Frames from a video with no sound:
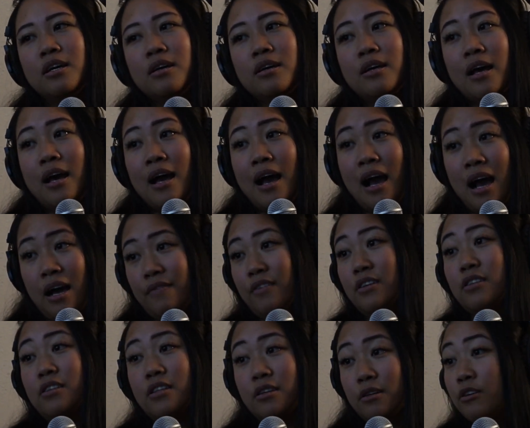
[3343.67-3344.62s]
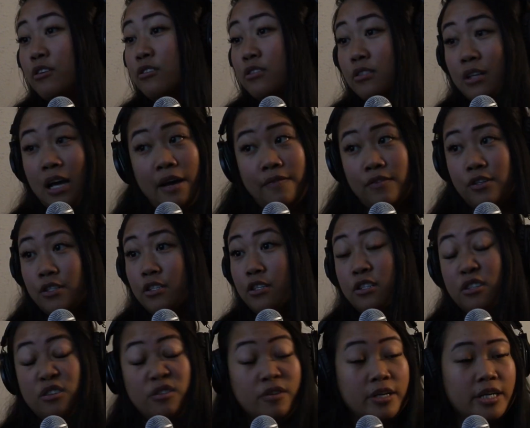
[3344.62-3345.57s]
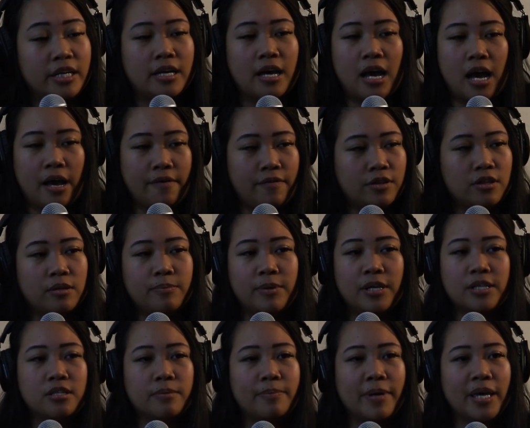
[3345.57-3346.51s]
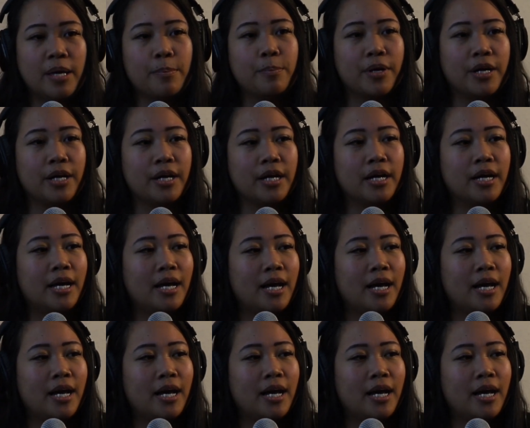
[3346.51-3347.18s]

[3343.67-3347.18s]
having the degree, having the piece of paper.